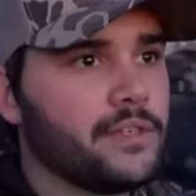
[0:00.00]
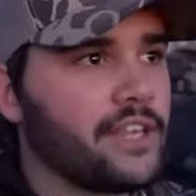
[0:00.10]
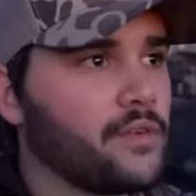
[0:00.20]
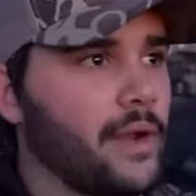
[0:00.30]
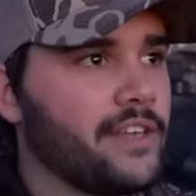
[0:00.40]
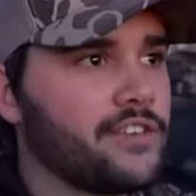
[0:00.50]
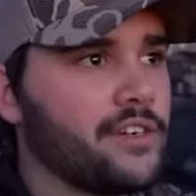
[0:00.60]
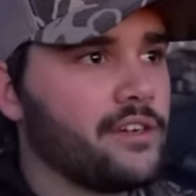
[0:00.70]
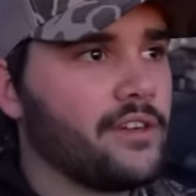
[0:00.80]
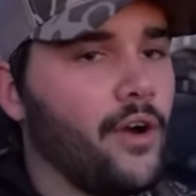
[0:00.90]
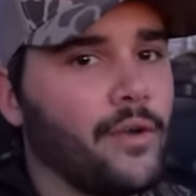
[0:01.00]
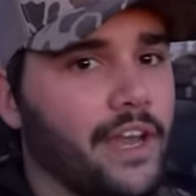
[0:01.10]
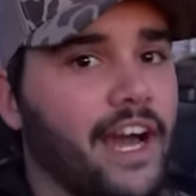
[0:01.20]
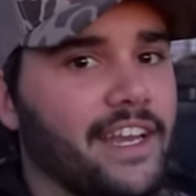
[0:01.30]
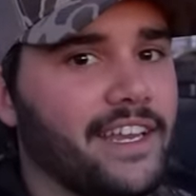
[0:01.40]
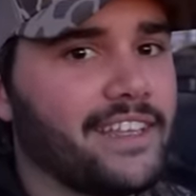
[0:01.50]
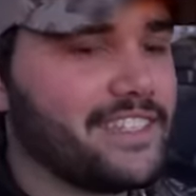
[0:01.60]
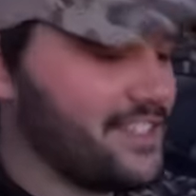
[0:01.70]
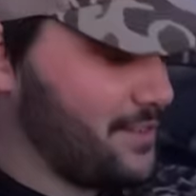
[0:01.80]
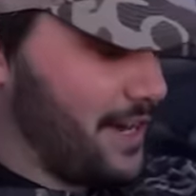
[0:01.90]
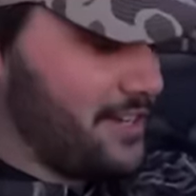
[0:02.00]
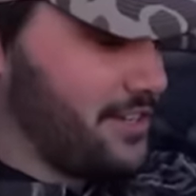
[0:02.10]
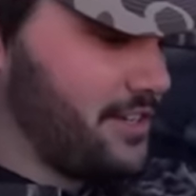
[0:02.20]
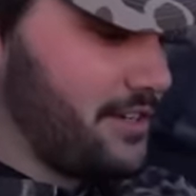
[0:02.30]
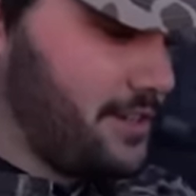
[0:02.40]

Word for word: Was that the Ranger? Yeah. Oh God, yeah, this is the Ranger, dude.